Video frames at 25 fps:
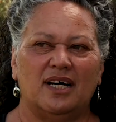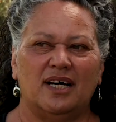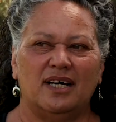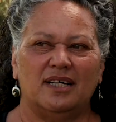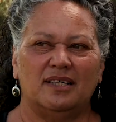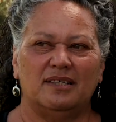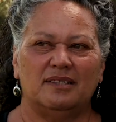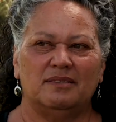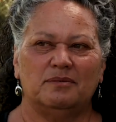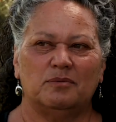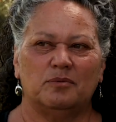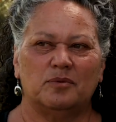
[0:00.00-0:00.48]

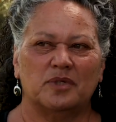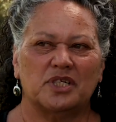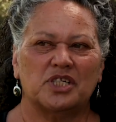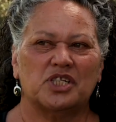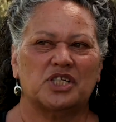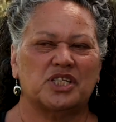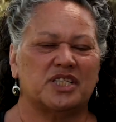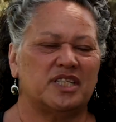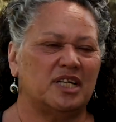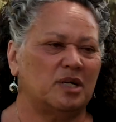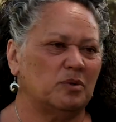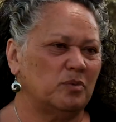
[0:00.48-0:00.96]
I
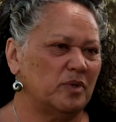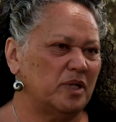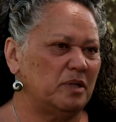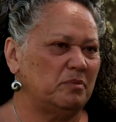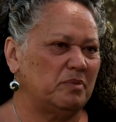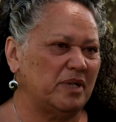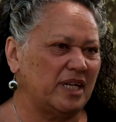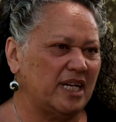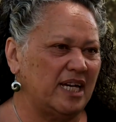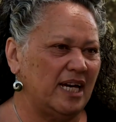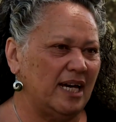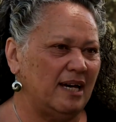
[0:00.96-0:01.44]
wish that we
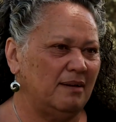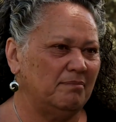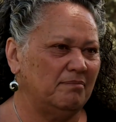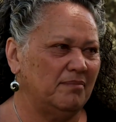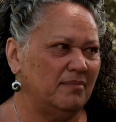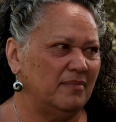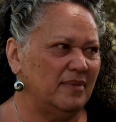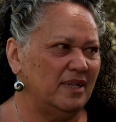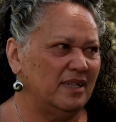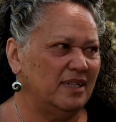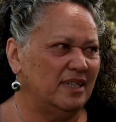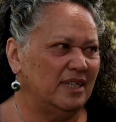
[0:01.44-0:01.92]

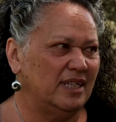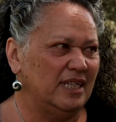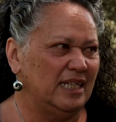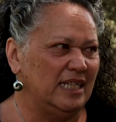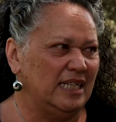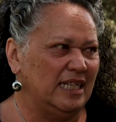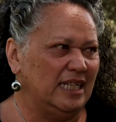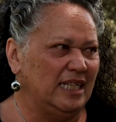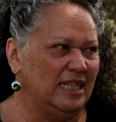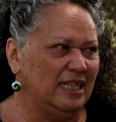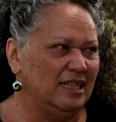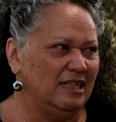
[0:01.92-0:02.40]
become
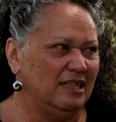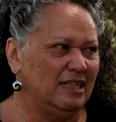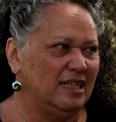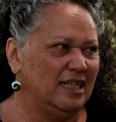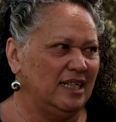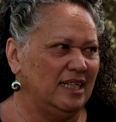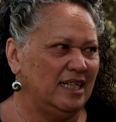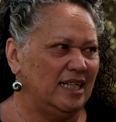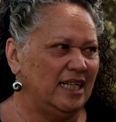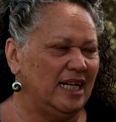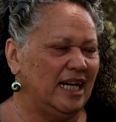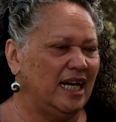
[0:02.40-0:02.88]

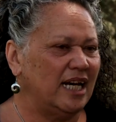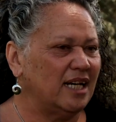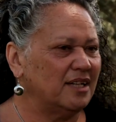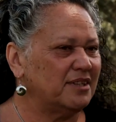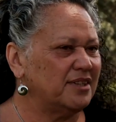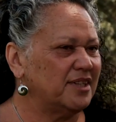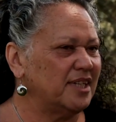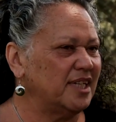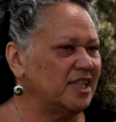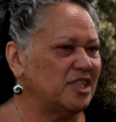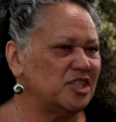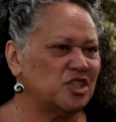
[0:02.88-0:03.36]

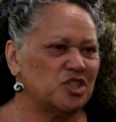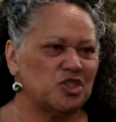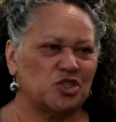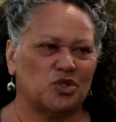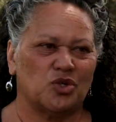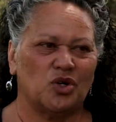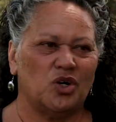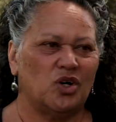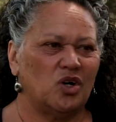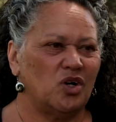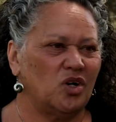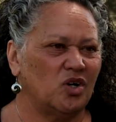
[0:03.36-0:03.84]
healthy,
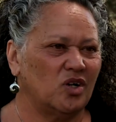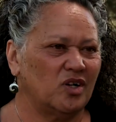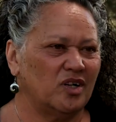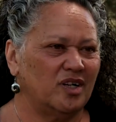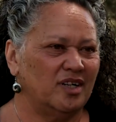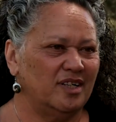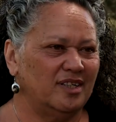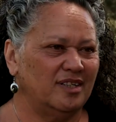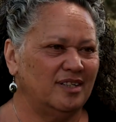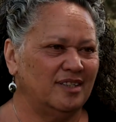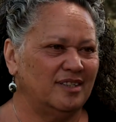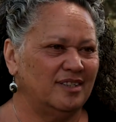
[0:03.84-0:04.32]

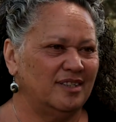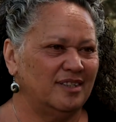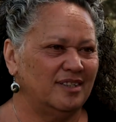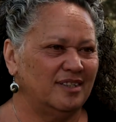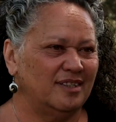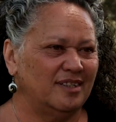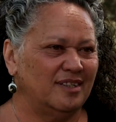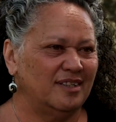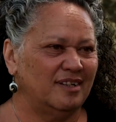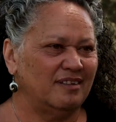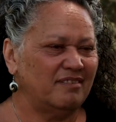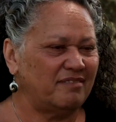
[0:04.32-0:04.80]
strong
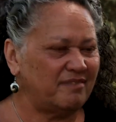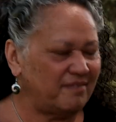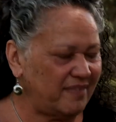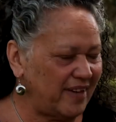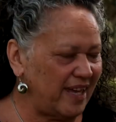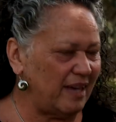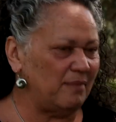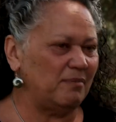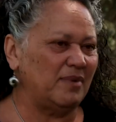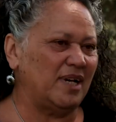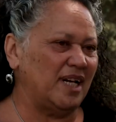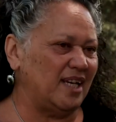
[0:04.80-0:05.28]

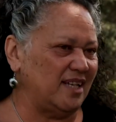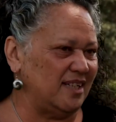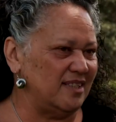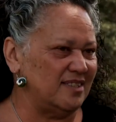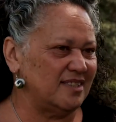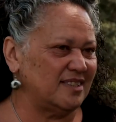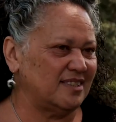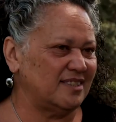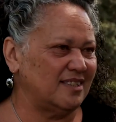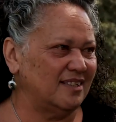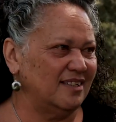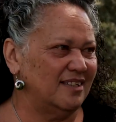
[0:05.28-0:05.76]

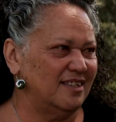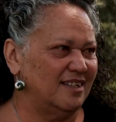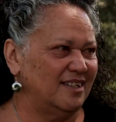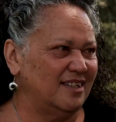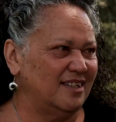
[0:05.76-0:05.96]
families.